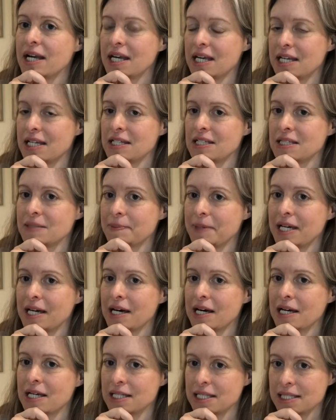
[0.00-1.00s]
it is
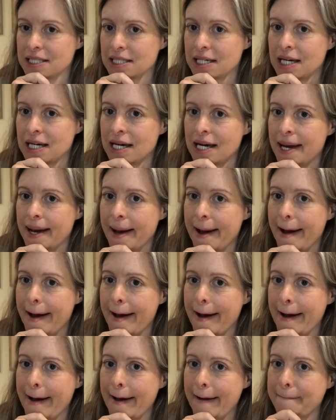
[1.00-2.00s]
because
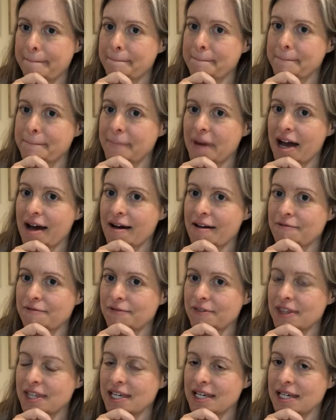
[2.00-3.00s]
of
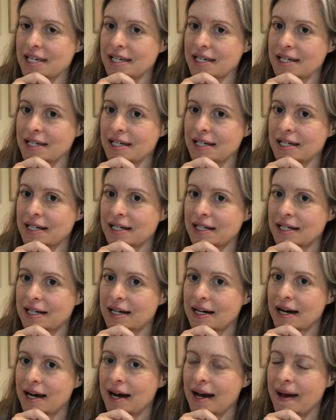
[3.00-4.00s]
the
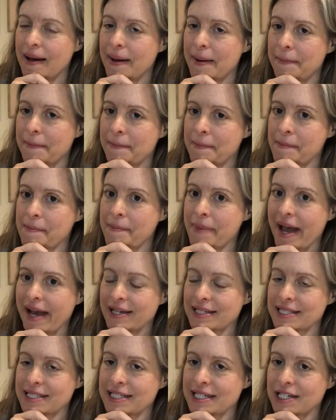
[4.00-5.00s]

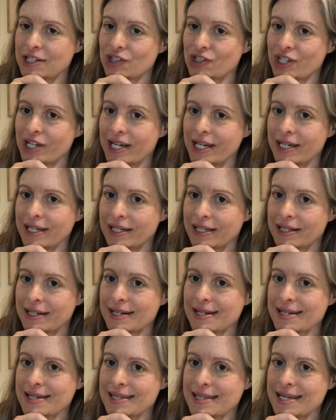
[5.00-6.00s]
backstitch
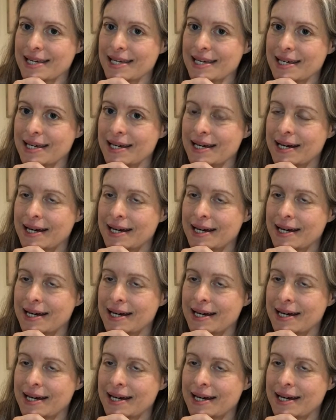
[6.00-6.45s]
and the